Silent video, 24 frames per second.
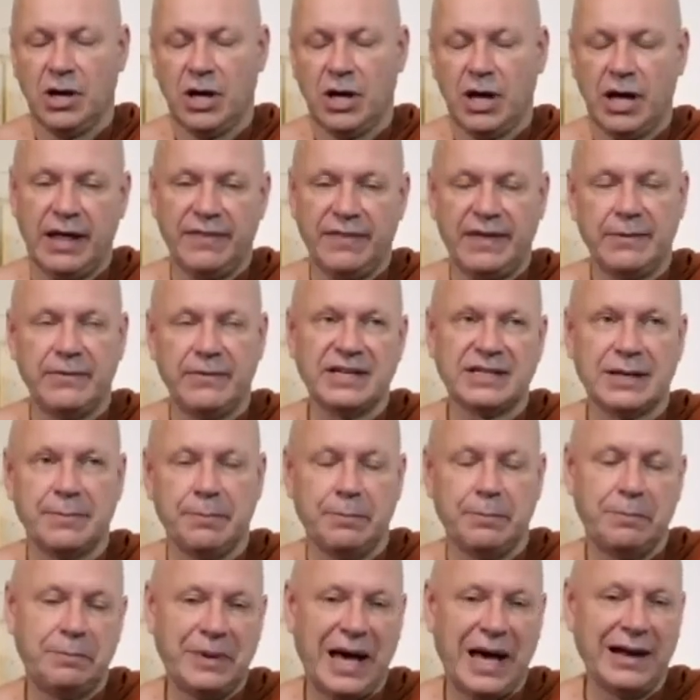There is a
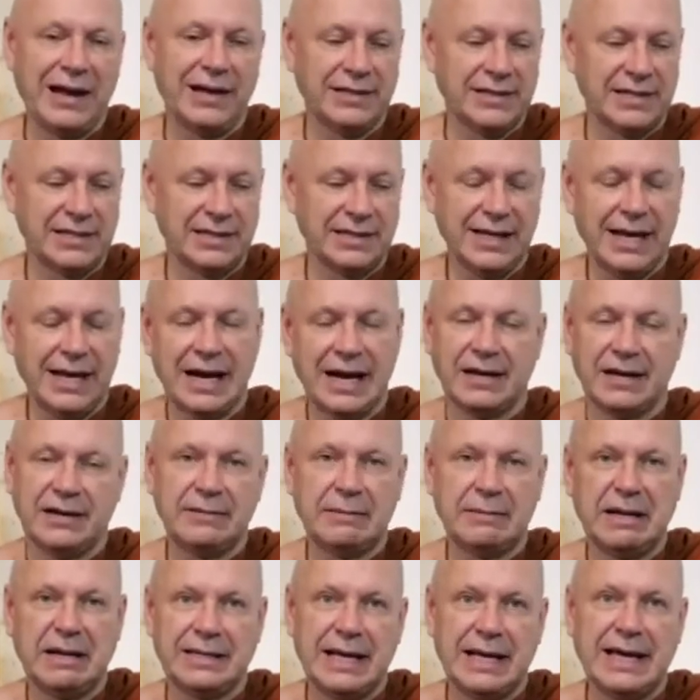balance there.
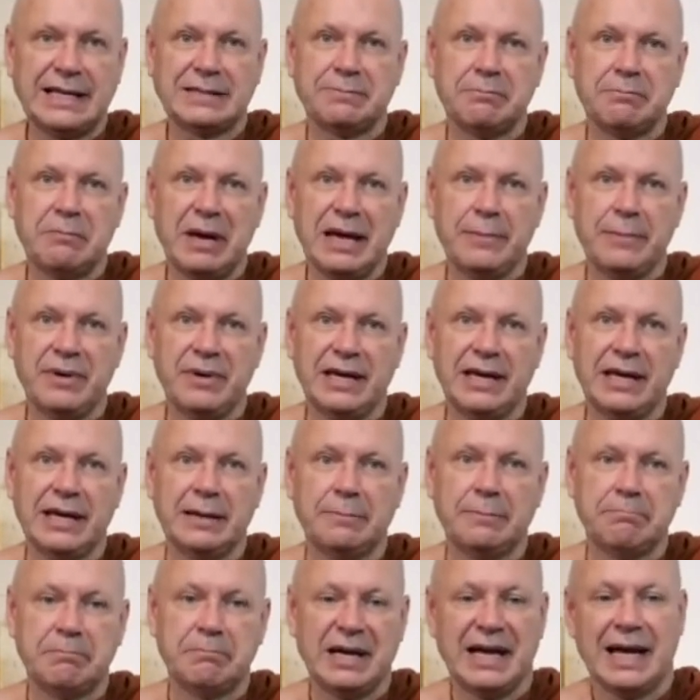There is
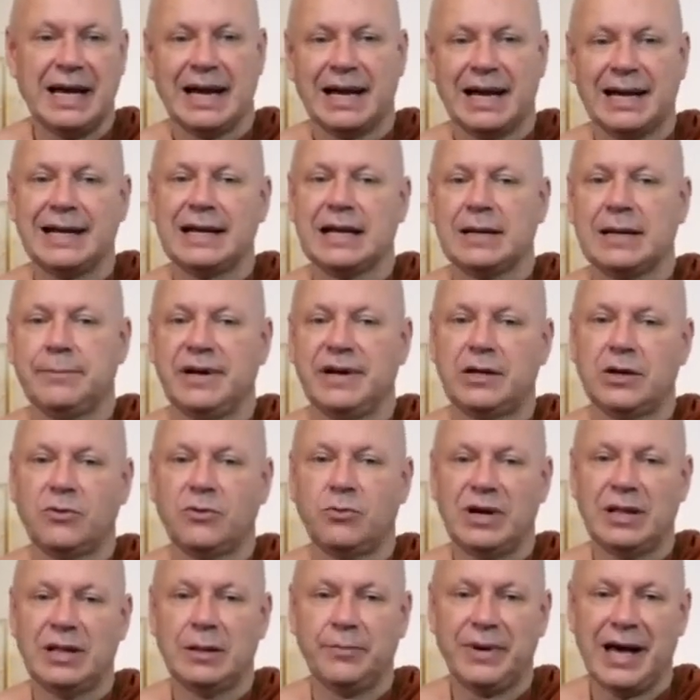maybe a little bit of
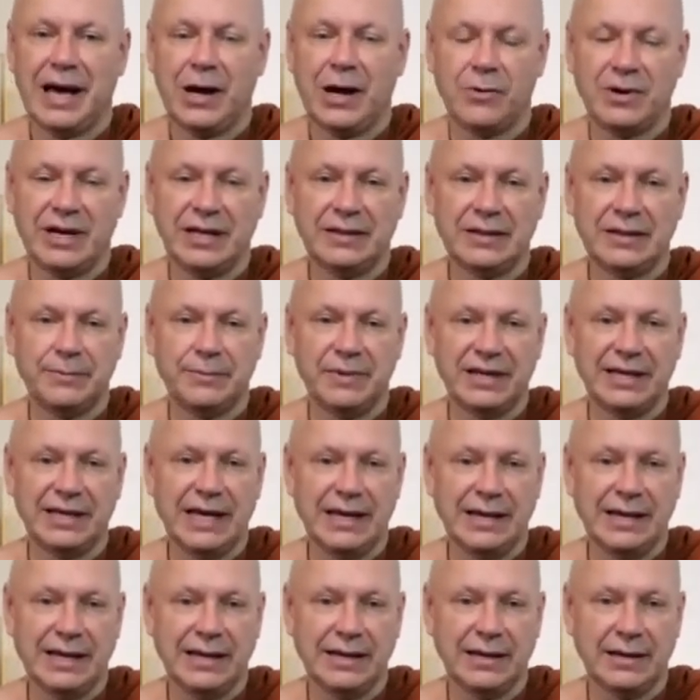willpower in the
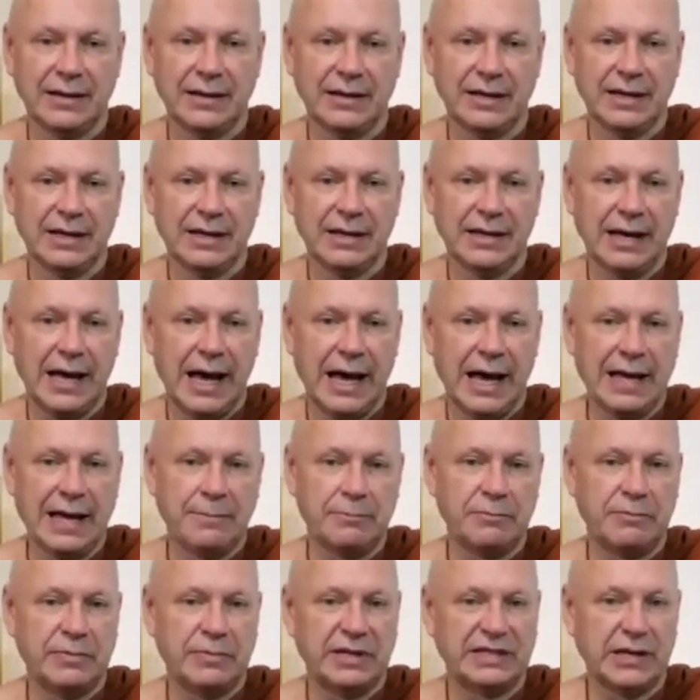beginning.
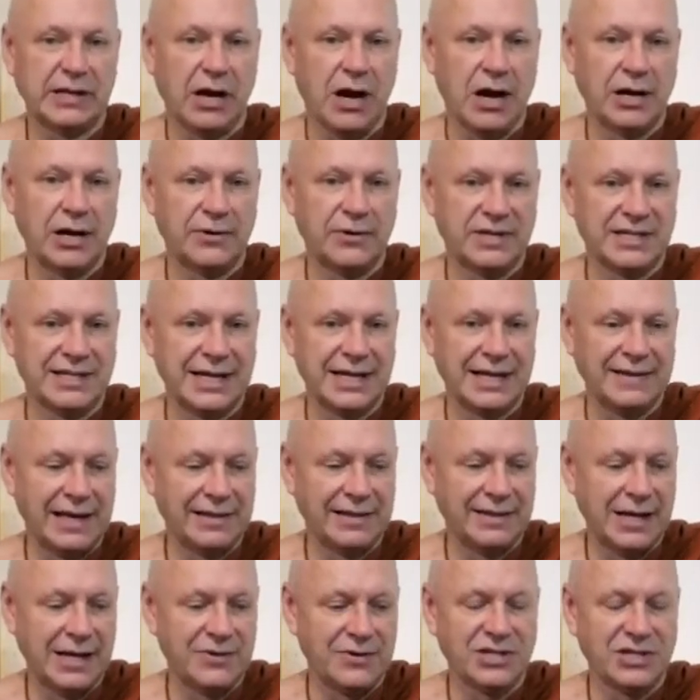It's hard to say that
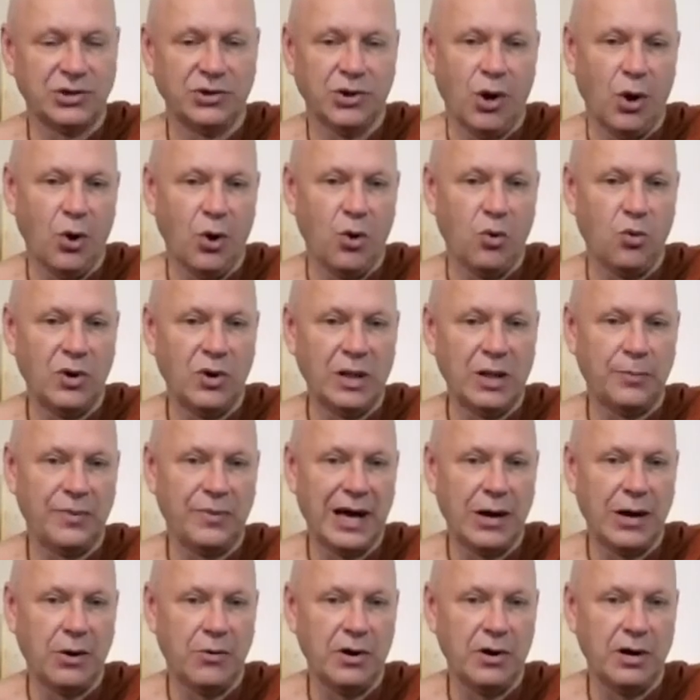there is no
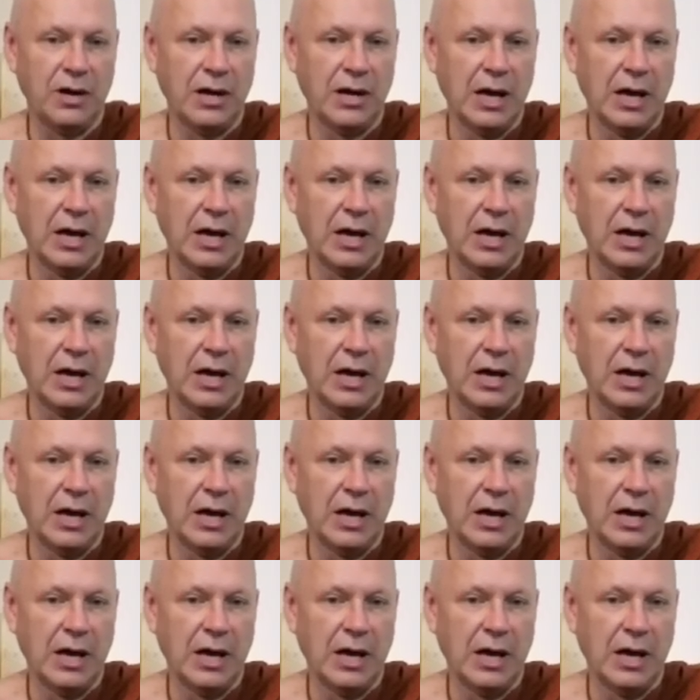willpower,